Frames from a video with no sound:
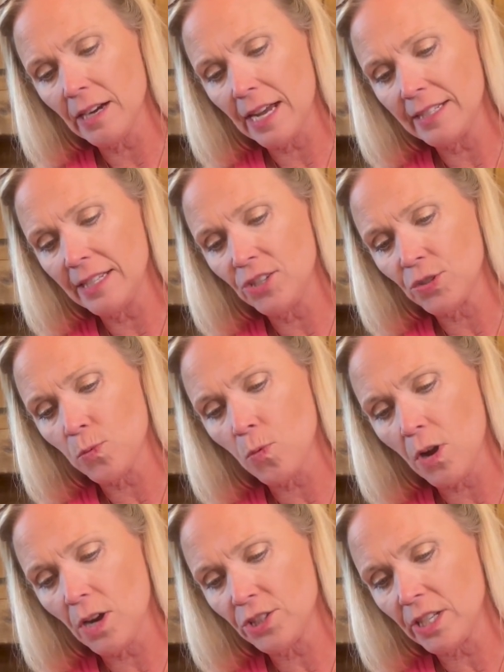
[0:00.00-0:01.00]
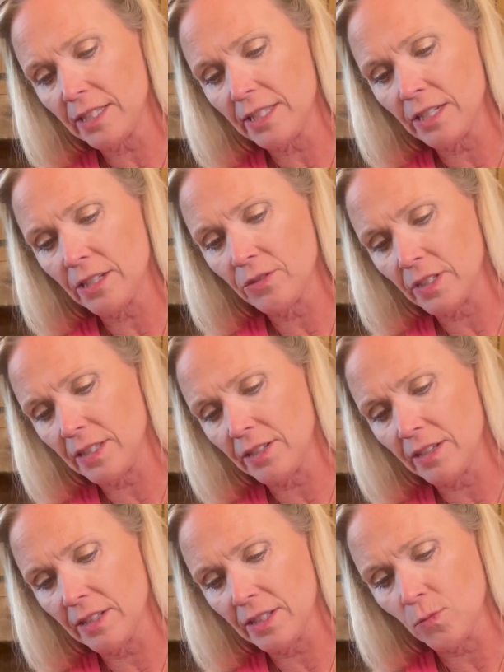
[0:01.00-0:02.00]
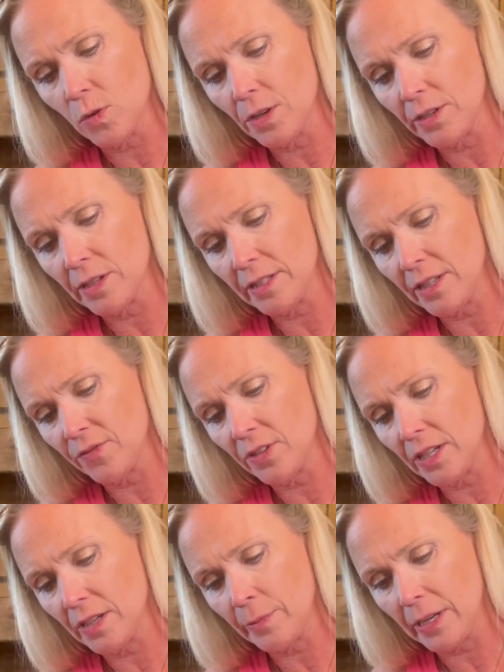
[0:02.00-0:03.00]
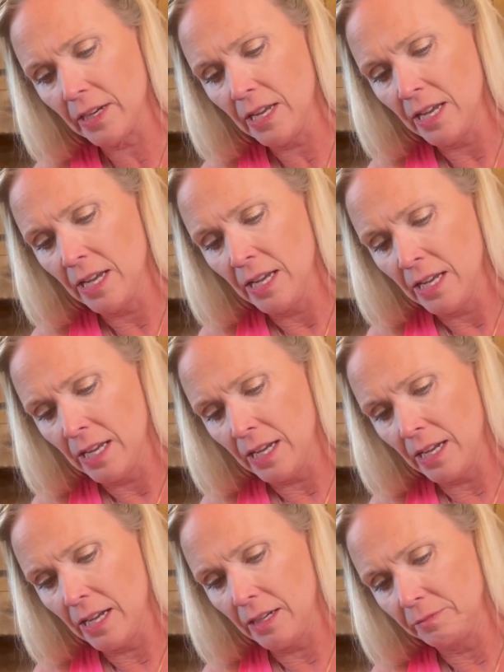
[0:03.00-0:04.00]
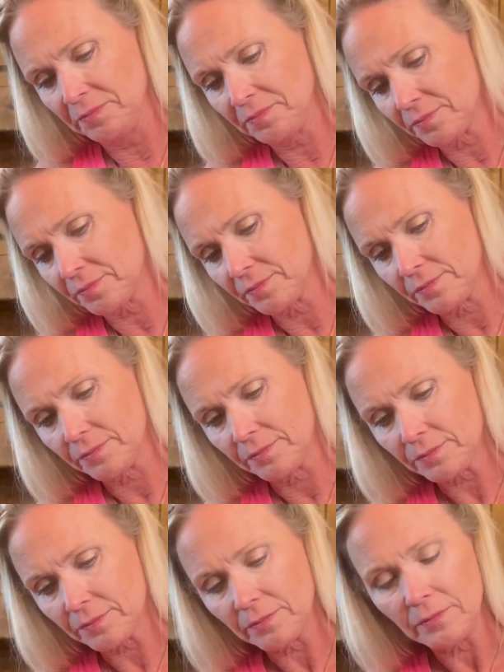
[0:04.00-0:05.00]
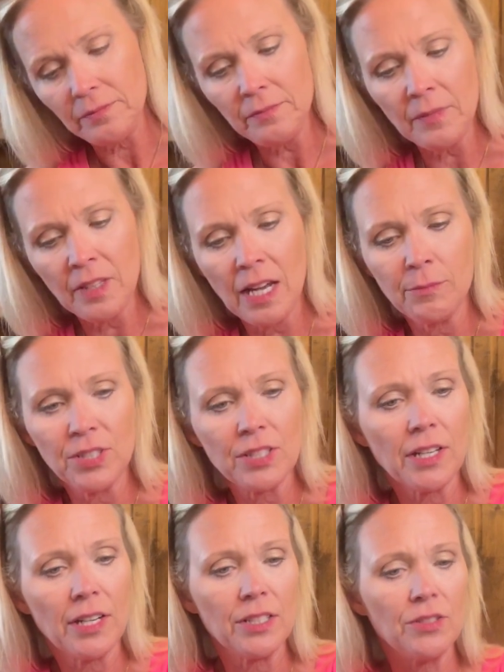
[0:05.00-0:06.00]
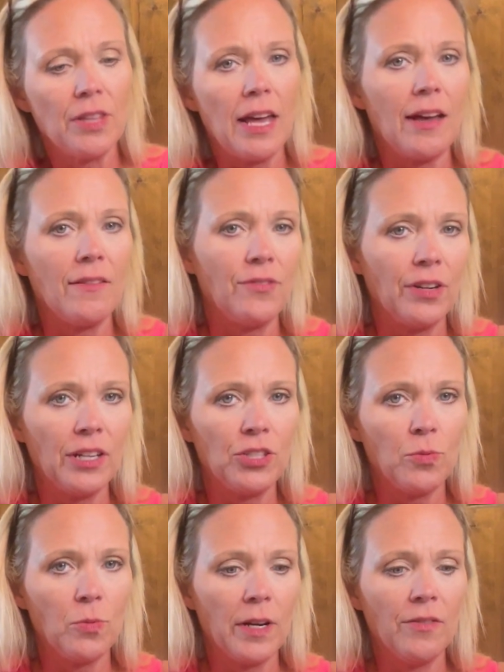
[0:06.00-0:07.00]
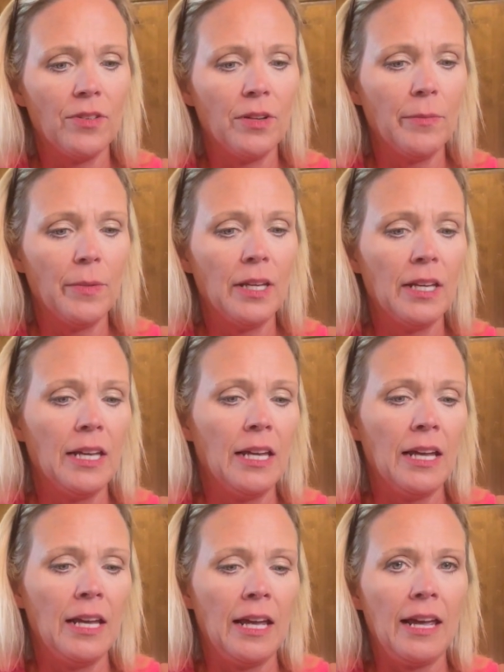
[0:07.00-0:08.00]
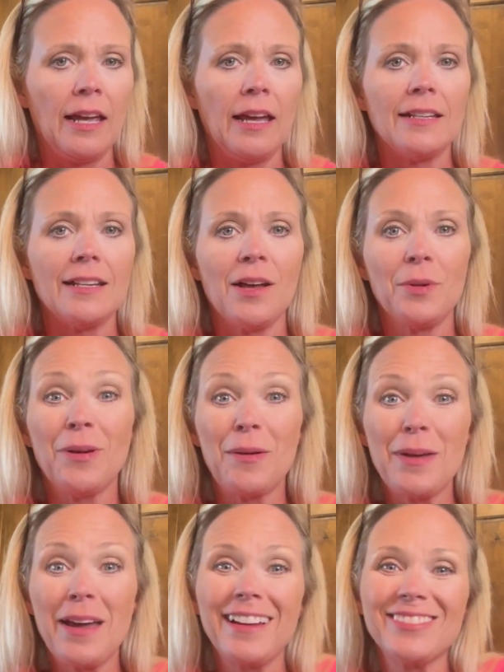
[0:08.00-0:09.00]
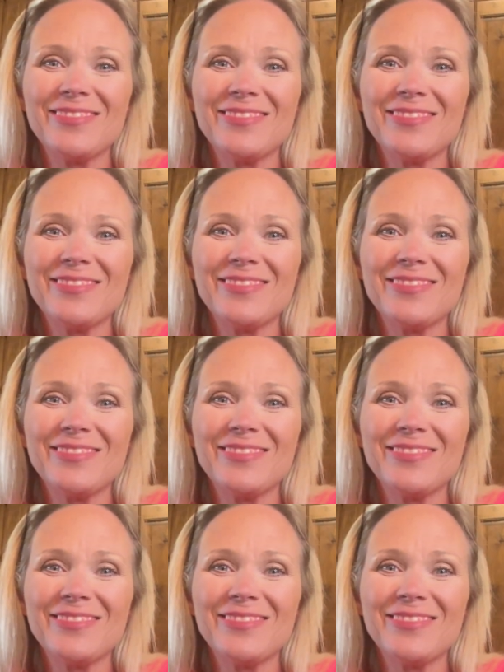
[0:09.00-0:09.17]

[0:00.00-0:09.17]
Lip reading: I did just wash it, so it still has some water and stuff on it, but I'm just gonna do that for each one of them, and I'll be right back.